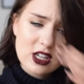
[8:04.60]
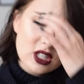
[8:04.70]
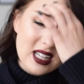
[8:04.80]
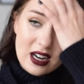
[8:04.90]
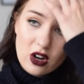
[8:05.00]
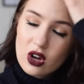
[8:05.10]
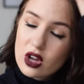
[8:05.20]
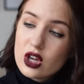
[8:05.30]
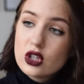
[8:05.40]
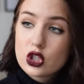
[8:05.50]
just cannot
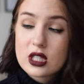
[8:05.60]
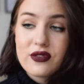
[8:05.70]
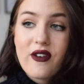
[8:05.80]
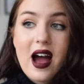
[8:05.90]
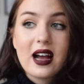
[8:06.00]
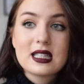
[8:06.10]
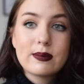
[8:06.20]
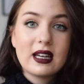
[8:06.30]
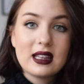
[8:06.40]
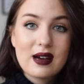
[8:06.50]
justify
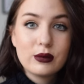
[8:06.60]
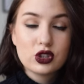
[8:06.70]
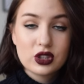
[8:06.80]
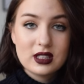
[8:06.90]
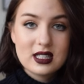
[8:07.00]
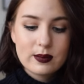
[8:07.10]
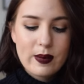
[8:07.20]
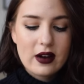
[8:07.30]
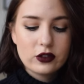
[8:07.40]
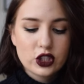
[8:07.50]
spending that much on this
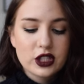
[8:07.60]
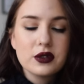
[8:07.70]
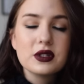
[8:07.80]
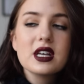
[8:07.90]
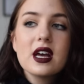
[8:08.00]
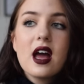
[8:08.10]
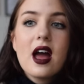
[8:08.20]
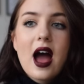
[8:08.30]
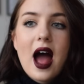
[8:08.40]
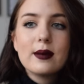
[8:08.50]
pair of shoes.
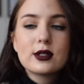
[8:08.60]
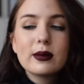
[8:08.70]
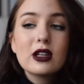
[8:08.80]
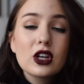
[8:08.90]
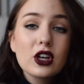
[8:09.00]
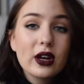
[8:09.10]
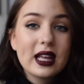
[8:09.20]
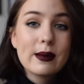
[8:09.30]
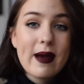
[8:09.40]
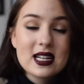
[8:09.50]
Um, so I've been looking on
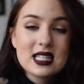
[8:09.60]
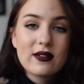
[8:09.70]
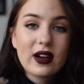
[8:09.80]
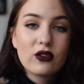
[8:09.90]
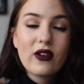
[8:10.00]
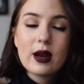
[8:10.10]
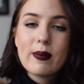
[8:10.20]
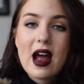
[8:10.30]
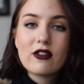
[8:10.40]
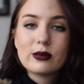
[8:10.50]
eBay to see if I can find a
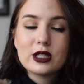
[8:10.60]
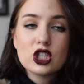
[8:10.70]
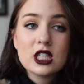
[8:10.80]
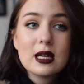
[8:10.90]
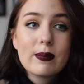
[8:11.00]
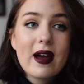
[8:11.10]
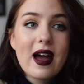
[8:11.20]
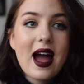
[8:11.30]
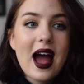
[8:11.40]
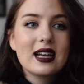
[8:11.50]
pair for a bit cheaper
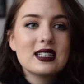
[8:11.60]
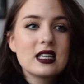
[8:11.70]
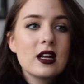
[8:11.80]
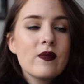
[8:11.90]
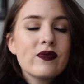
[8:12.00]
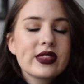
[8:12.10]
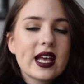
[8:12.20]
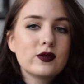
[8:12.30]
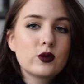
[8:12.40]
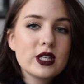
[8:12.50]
and
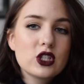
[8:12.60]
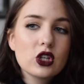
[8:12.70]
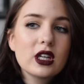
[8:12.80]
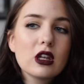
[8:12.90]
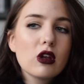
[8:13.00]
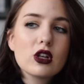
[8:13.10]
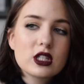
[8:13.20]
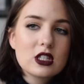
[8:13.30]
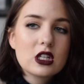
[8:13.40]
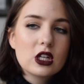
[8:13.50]
they've been done in
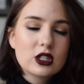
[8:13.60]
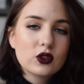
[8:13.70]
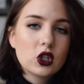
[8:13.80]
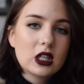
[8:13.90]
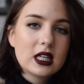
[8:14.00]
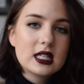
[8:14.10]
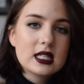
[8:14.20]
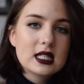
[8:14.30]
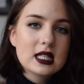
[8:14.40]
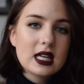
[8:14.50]
lots and lots of
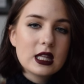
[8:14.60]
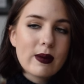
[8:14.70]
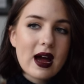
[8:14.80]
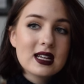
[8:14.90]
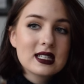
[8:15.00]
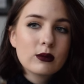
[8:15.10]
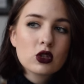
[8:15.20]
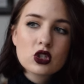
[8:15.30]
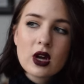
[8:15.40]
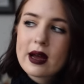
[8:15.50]
colours in the past. I'm
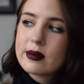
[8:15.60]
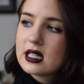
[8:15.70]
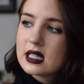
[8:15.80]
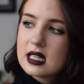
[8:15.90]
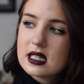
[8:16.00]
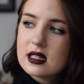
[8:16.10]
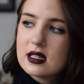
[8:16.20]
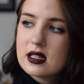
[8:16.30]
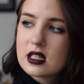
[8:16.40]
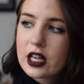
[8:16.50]
not sure how many
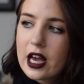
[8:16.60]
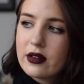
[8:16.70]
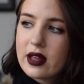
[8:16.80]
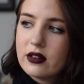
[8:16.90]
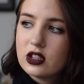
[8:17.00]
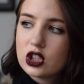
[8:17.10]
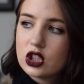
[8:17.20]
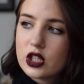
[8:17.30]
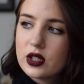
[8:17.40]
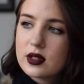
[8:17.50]
seasons ago they were
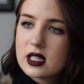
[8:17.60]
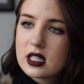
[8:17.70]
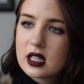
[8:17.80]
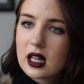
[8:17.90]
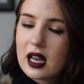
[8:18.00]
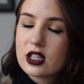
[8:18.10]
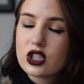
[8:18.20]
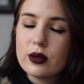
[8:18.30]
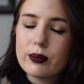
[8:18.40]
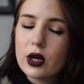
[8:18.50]
introduced into the
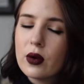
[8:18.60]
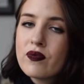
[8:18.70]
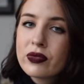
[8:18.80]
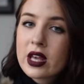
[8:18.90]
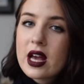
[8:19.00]
collection, but